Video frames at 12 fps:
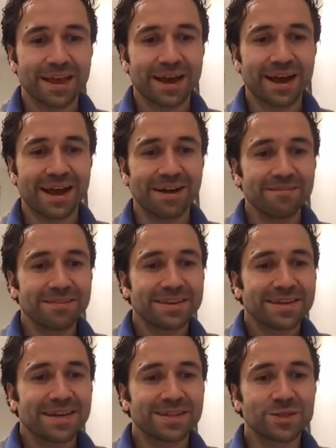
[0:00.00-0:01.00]
Uh,
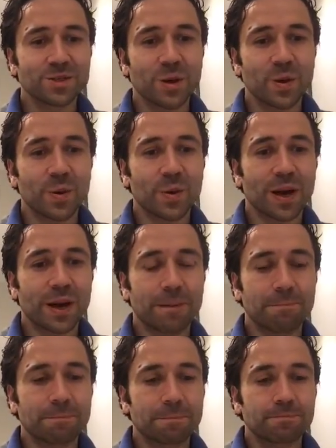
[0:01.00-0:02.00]
and so,
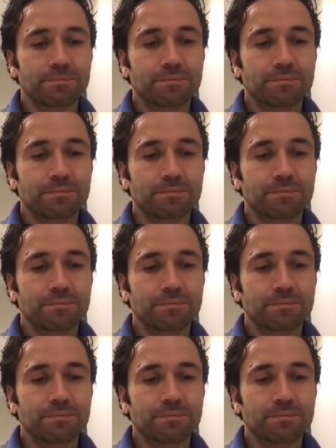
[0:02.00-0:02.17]
um,